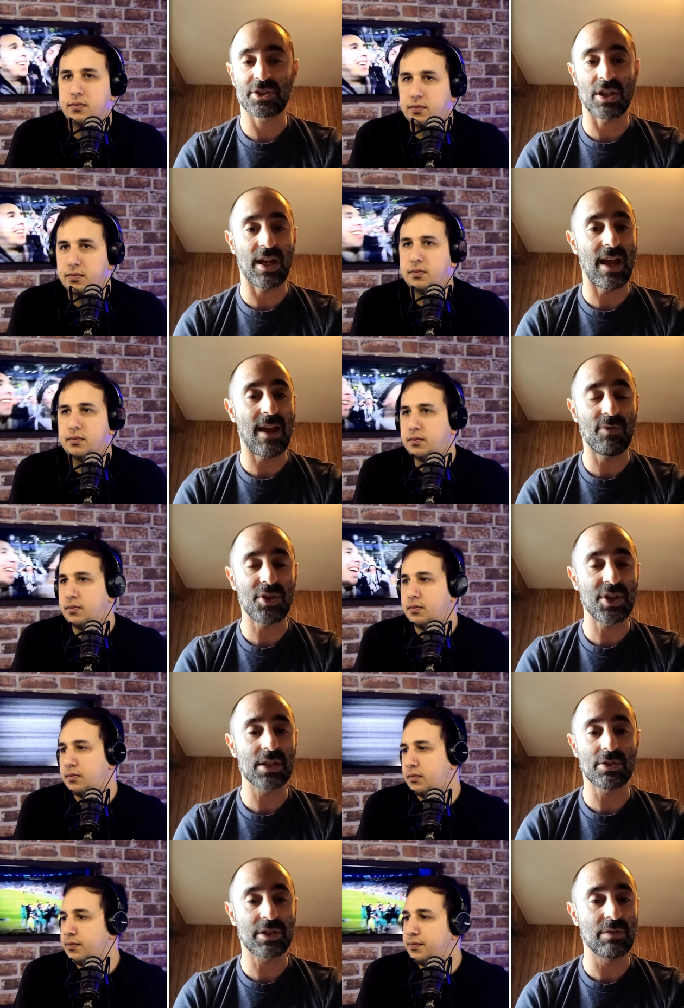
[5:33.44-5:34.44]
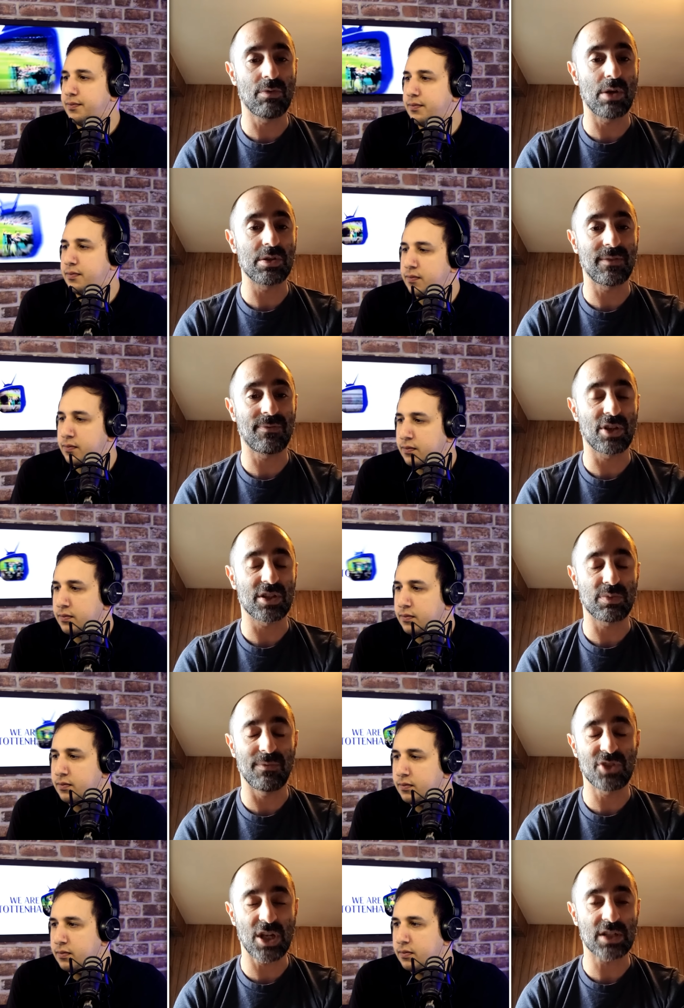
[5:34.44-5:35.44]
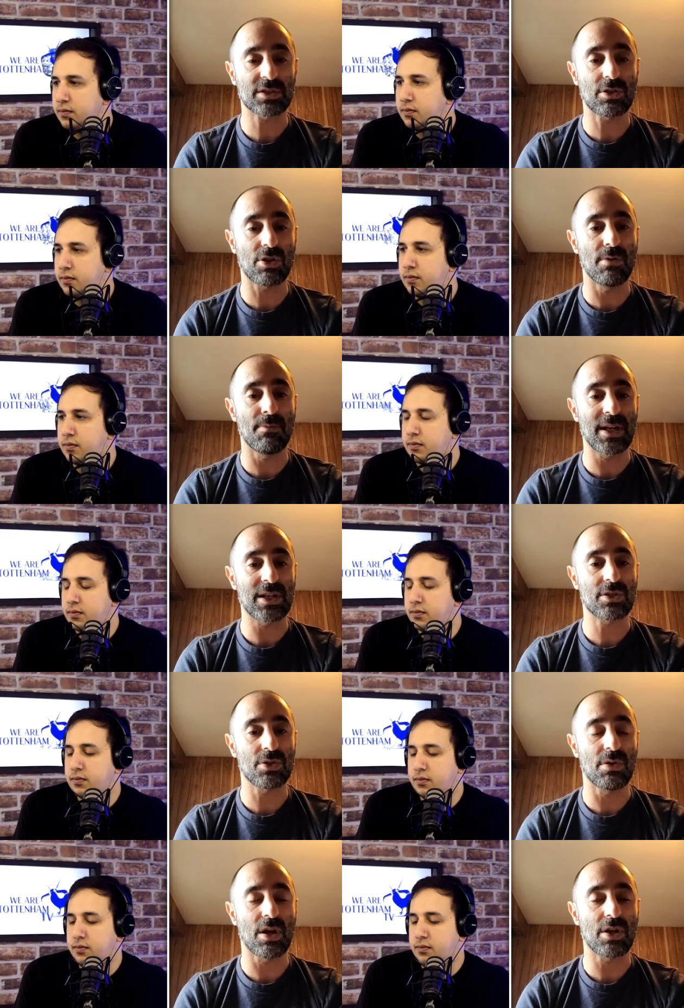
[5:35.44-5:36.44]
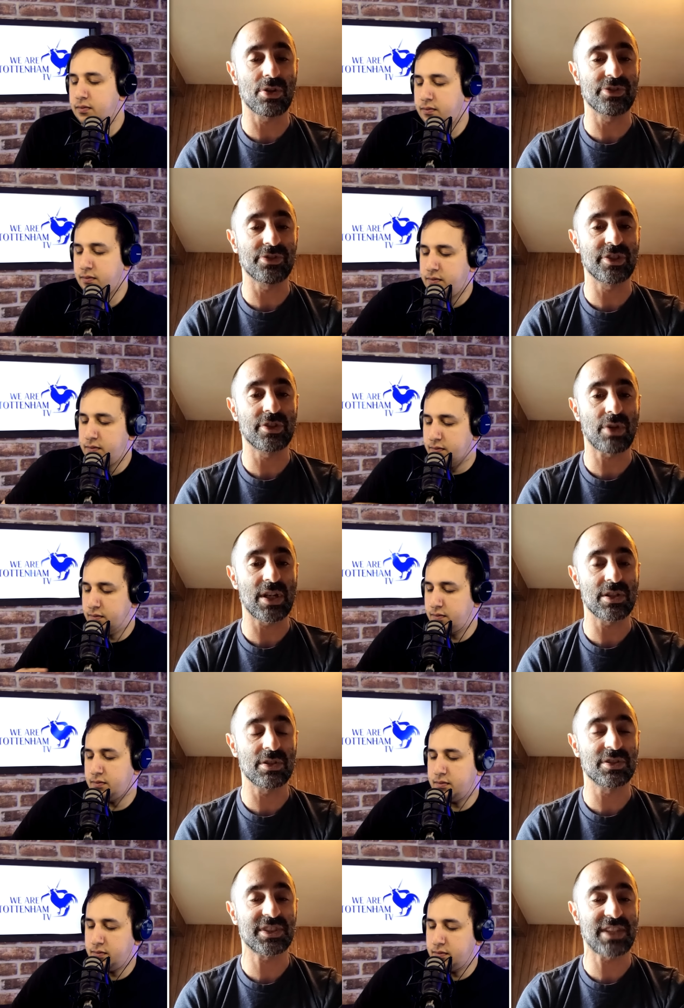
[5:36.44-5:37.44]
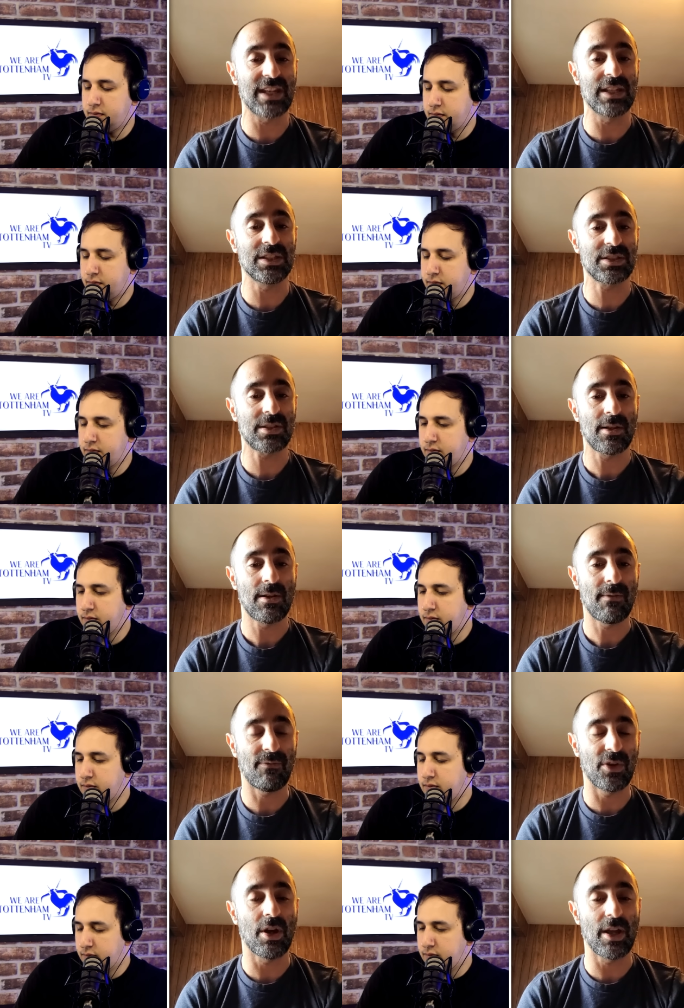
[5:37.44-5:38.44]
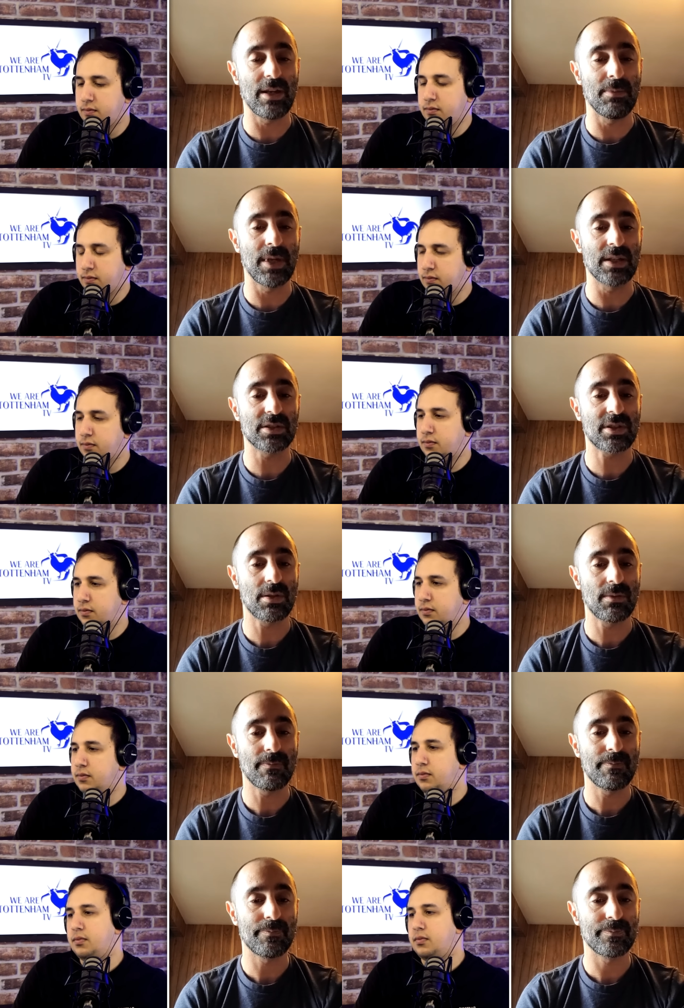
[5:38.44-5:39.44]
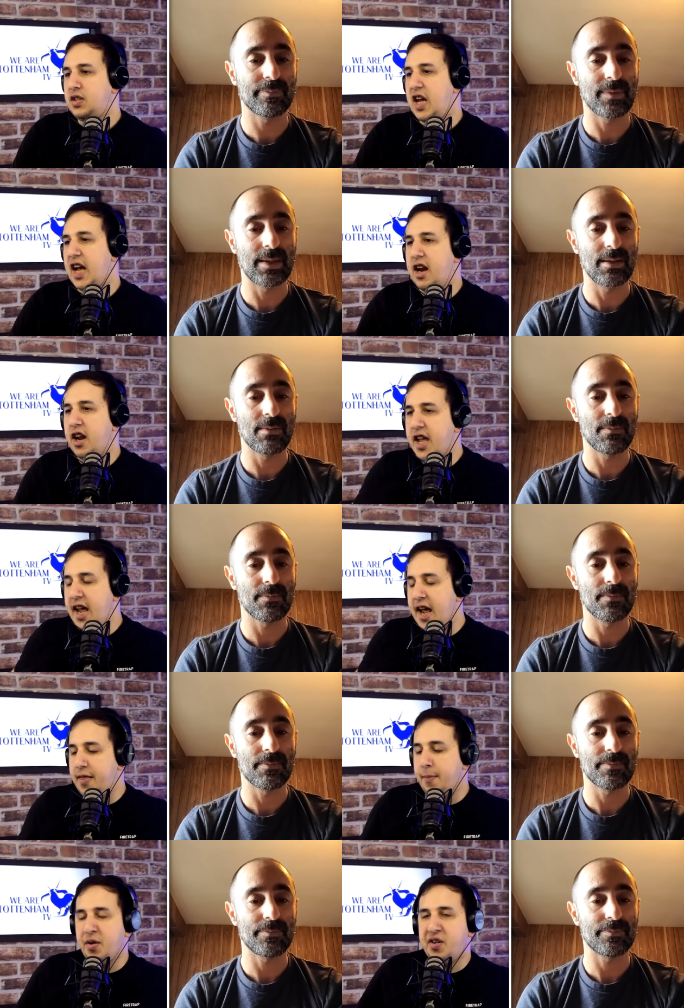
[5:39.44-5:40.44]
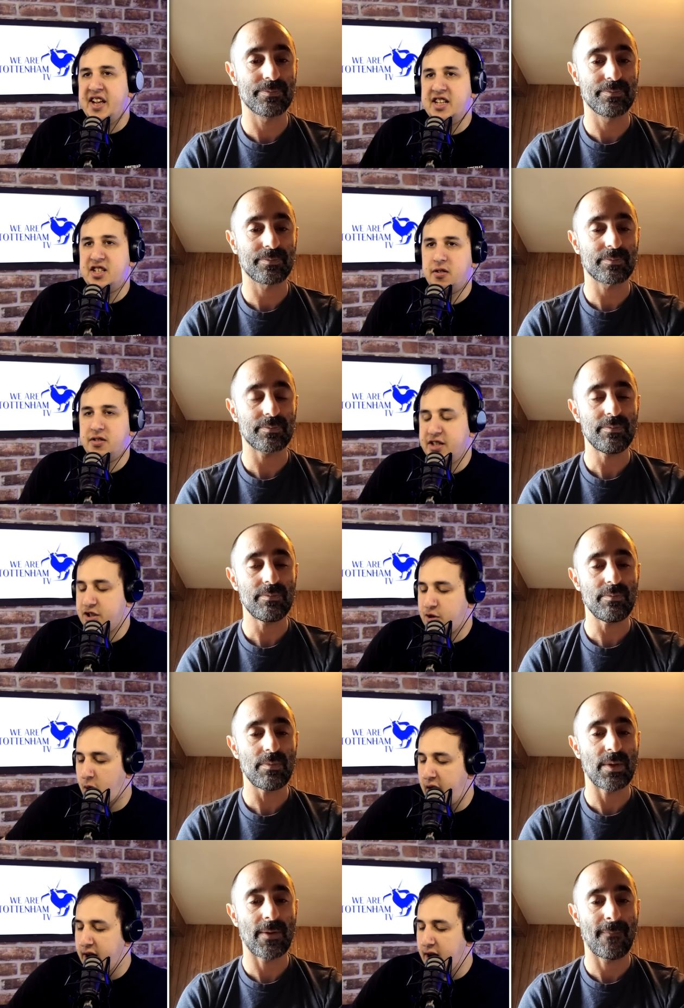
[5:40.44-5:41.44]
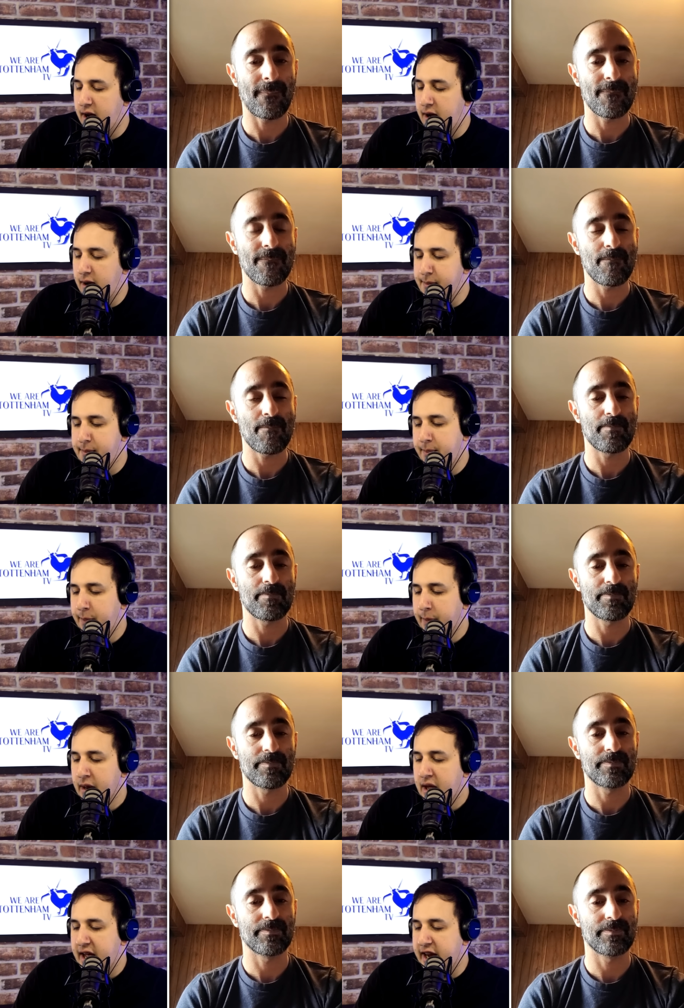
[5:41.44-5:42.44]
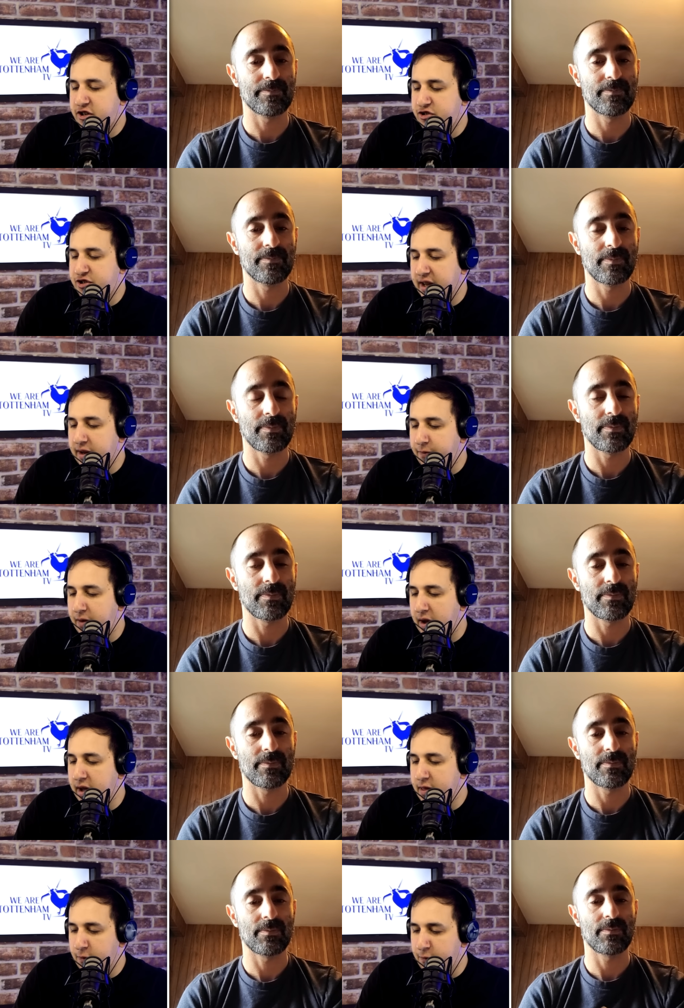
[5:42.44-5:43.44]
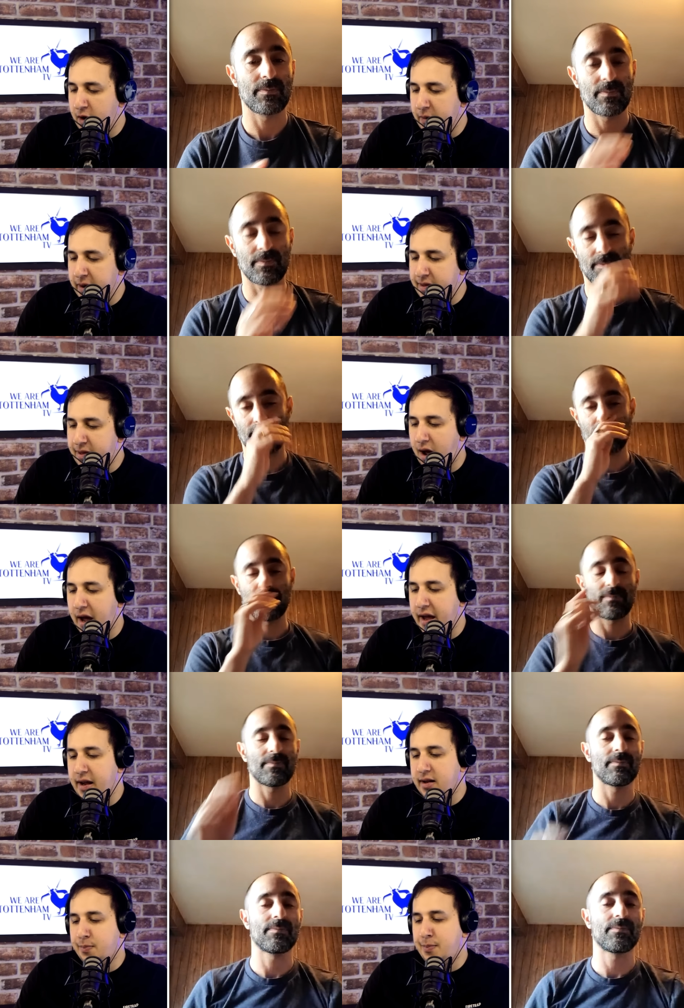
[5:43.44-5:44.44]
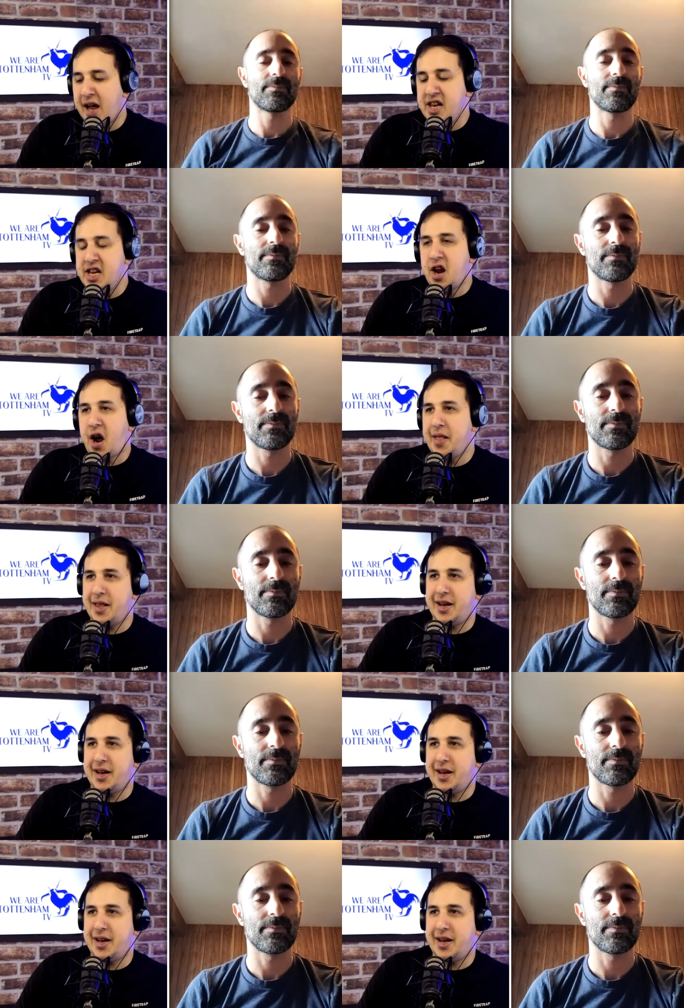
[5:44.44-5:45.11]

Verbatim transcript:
Speaker 1: so everything is looking rosy for us. We've just got to make sure our concentration stays for 90 minutes.
Speaker 2: Yeah, looking at the bookies odds, it's quite um, interesting. It's very tight. Man United are